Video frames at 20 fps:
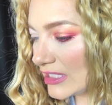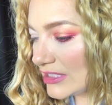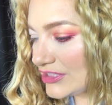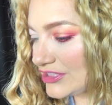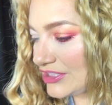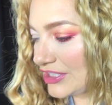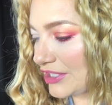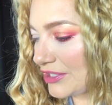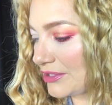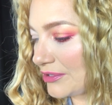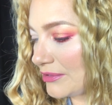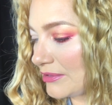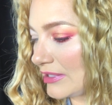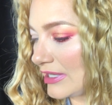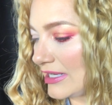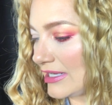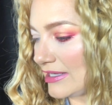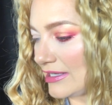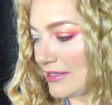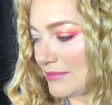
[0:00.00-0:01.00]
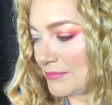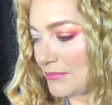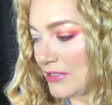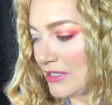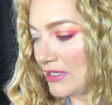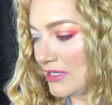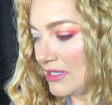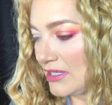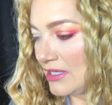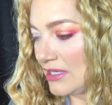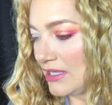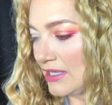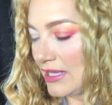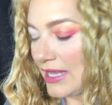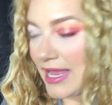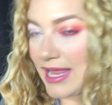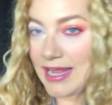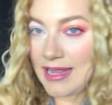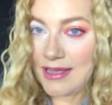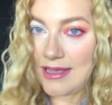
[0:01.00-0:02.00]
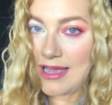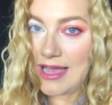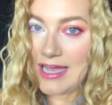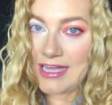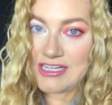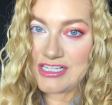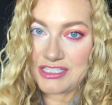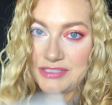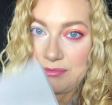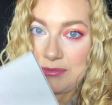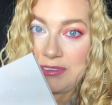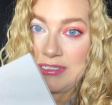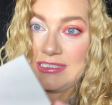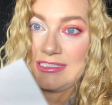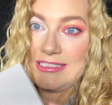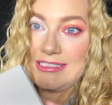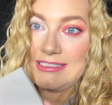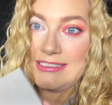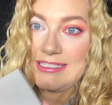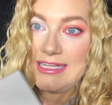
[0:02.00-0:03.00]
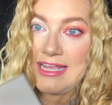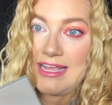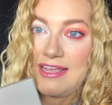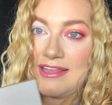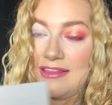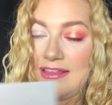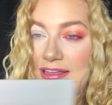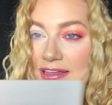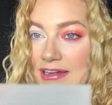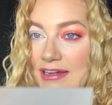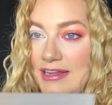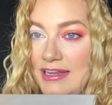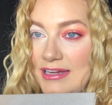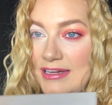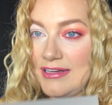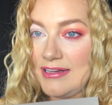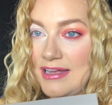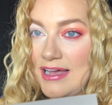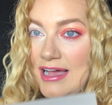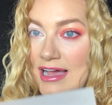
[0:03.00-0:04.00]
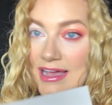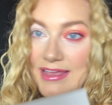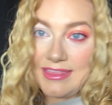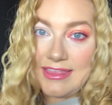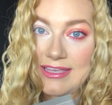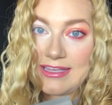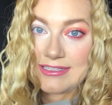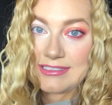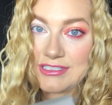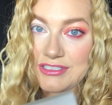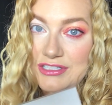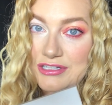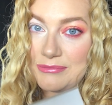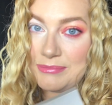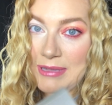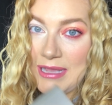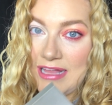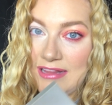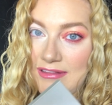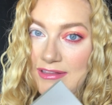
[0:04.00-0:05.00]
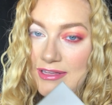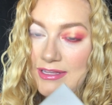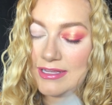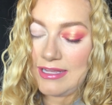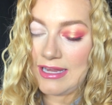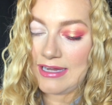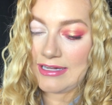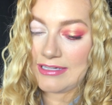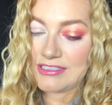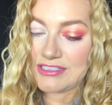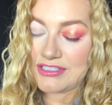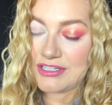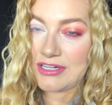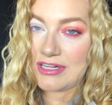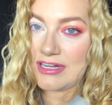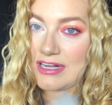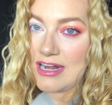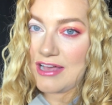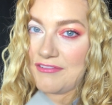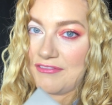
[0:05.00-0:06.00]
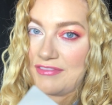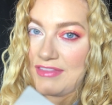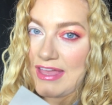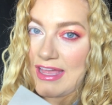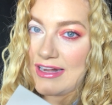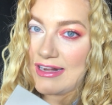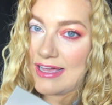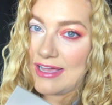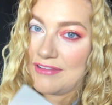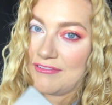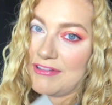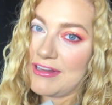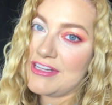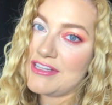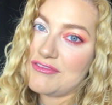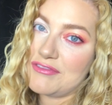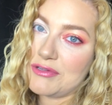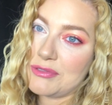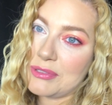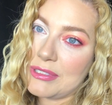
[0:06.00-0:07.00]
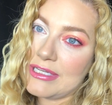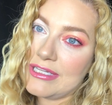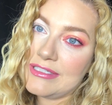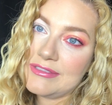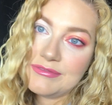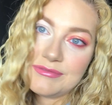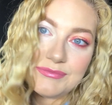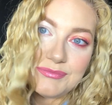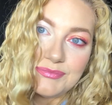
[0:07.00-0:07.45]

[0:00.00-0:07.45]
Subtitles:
So I just wanted to say that I think it's a good palette, and it's good enough that I reach for it